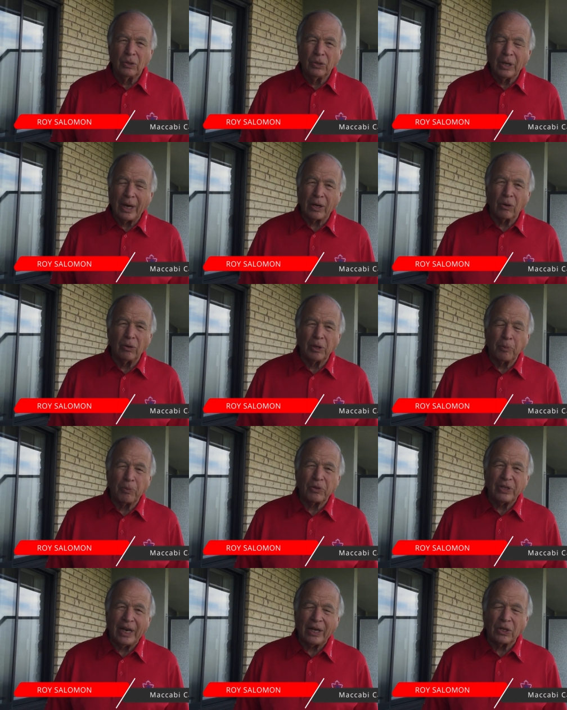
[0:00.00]
you not only
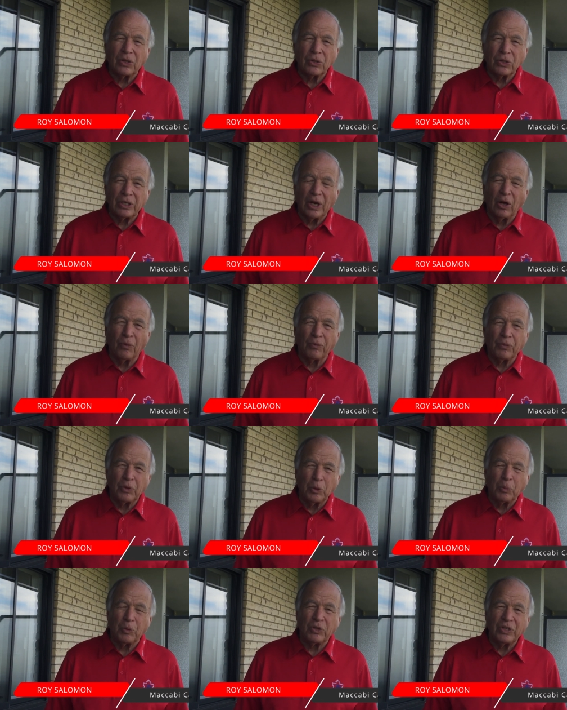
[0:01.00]
protect yourself,
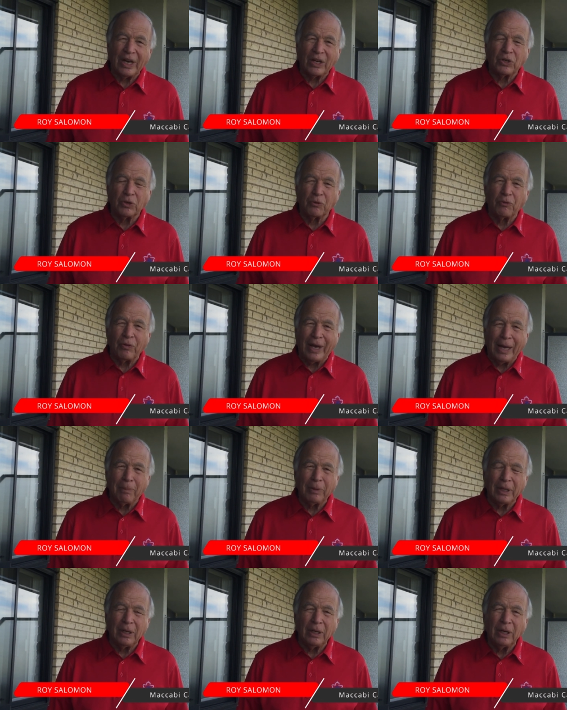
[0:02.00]
you protect your
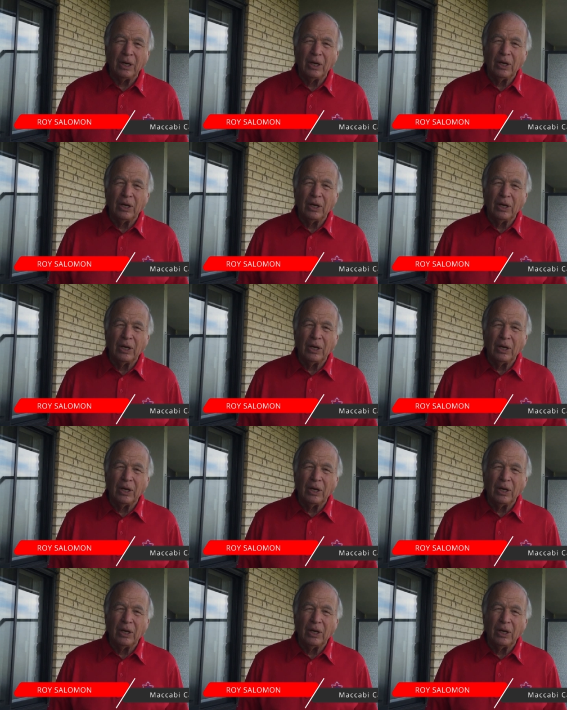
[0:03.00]
family,